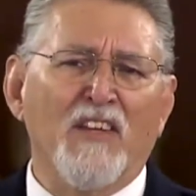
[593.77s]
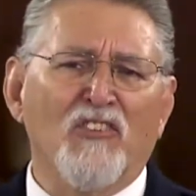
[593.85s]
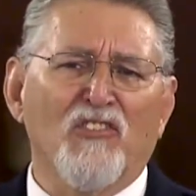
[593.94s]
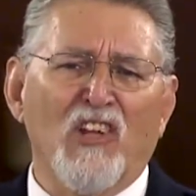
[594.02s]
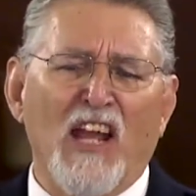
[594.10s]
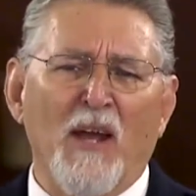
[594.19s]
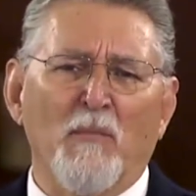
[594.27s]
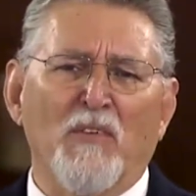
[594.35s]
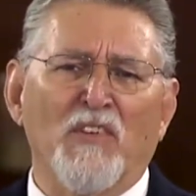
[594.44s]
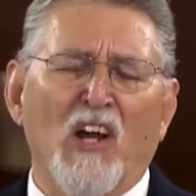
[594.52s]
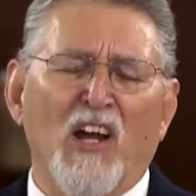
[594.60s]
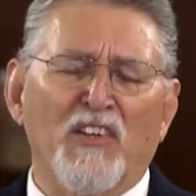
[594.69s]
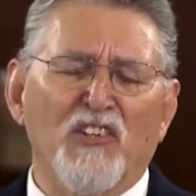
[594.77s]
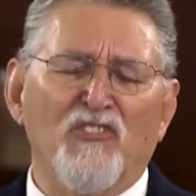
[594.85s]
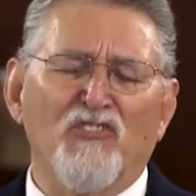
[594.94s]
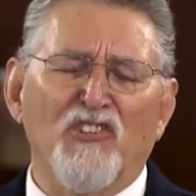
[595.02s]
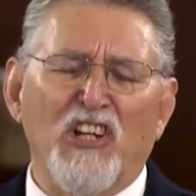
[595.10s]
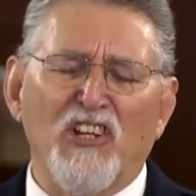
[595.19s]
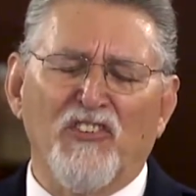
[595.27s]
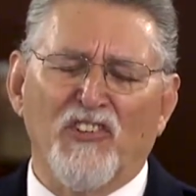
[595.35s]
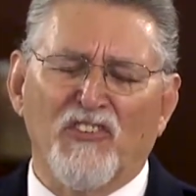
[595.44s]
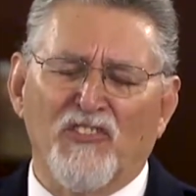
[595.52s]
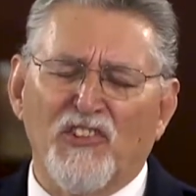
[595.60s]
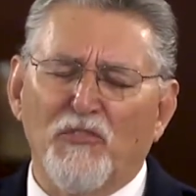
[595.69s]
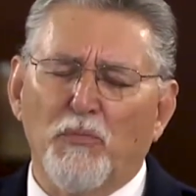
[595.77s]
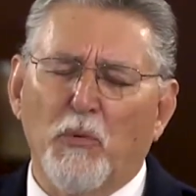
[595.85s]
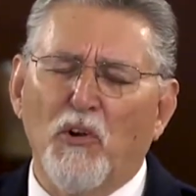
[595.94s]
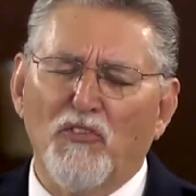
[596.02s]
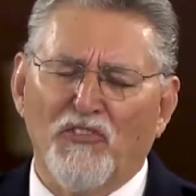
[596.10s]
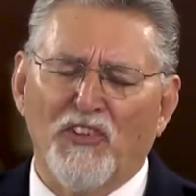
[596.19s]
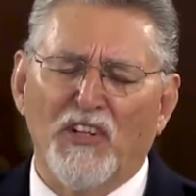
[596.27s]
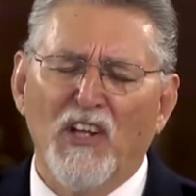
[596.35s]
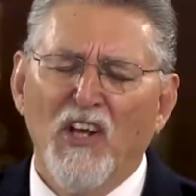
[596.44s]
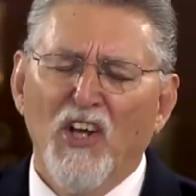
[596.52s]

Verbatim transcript: this Lamb of God, this Jesus, this person